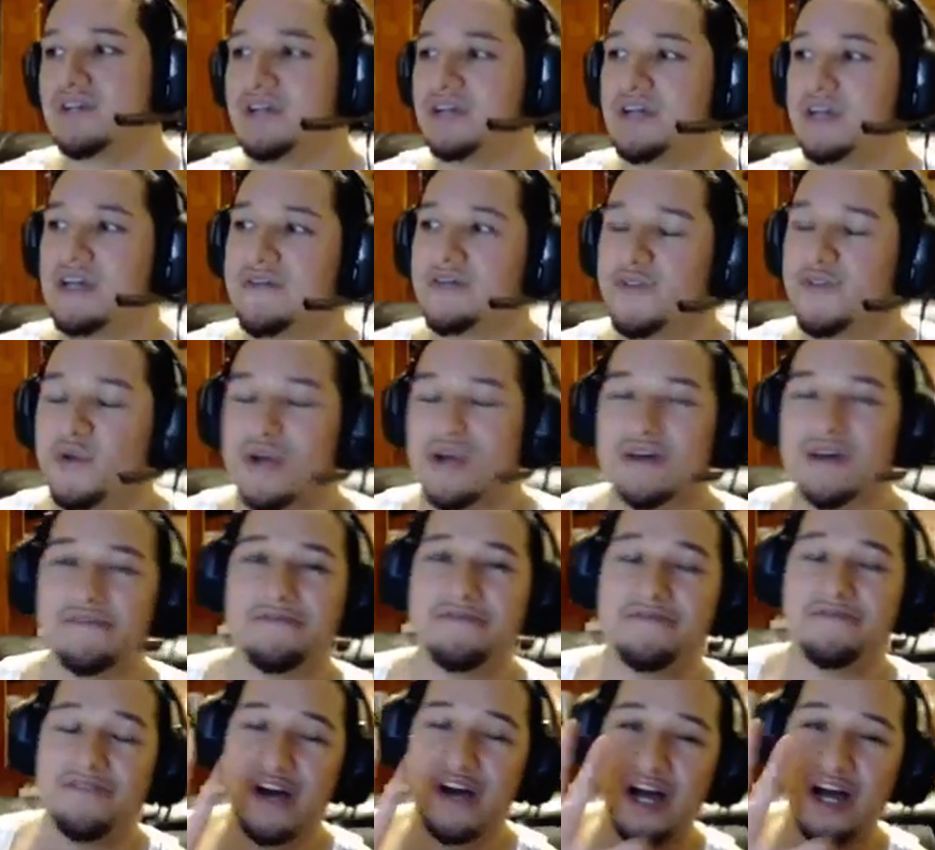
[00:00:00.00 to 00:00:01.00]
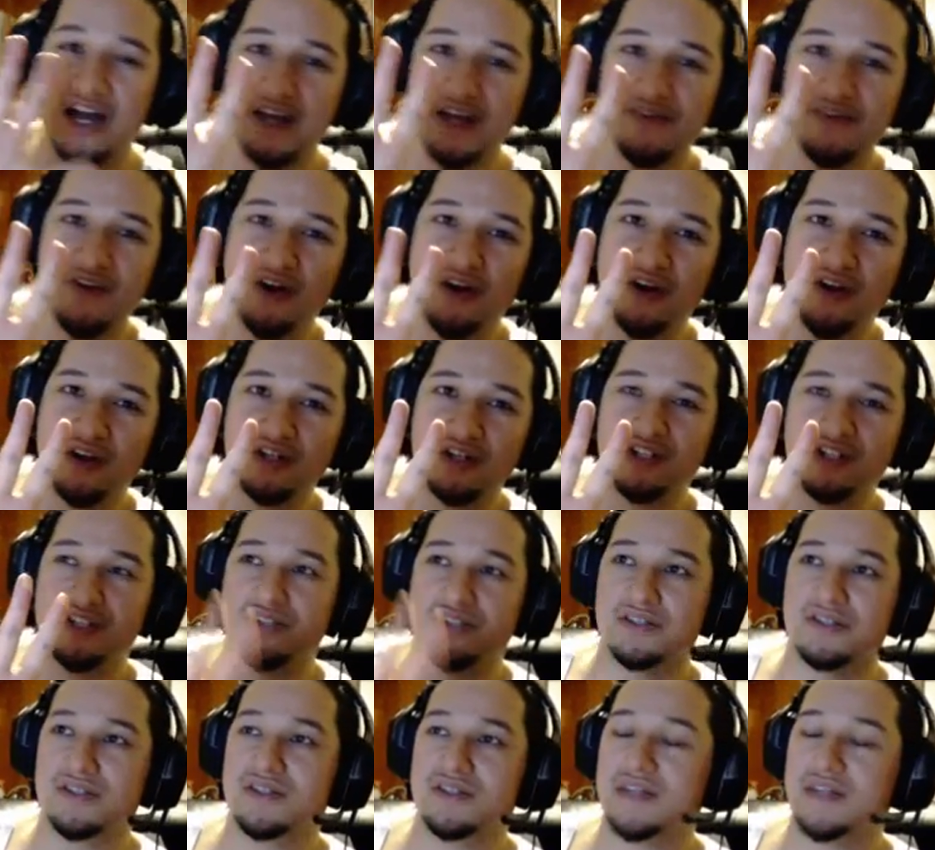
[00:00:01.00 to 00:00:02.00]
If you have 5
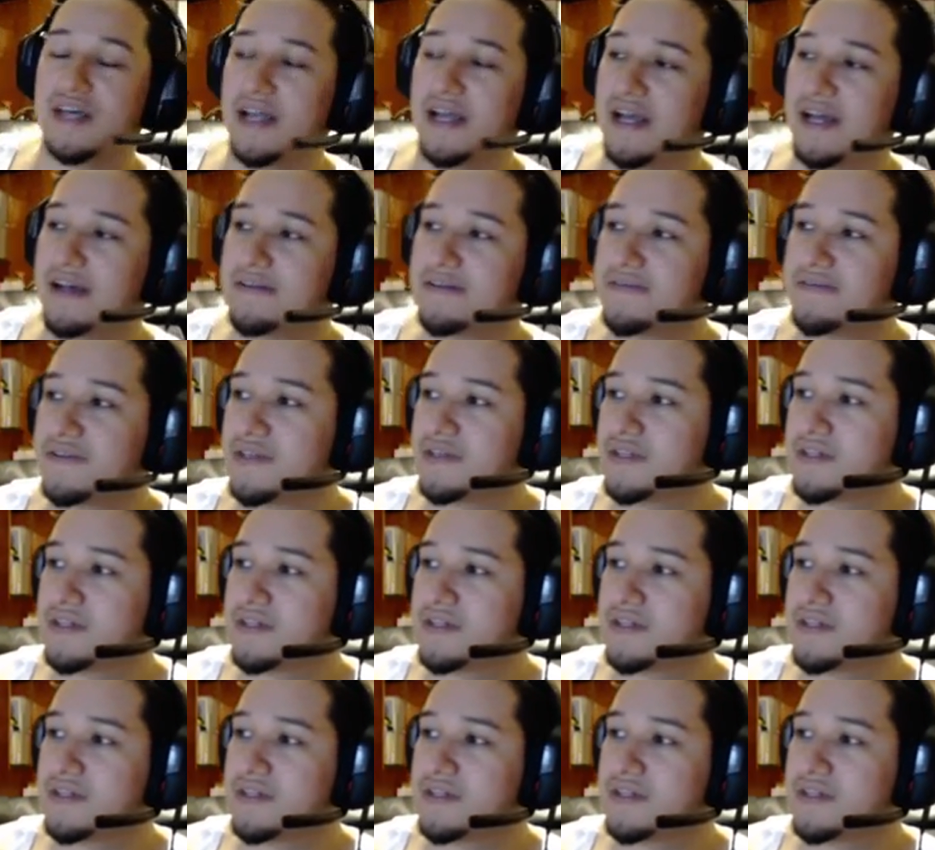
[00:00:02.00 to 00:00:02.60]
archers that have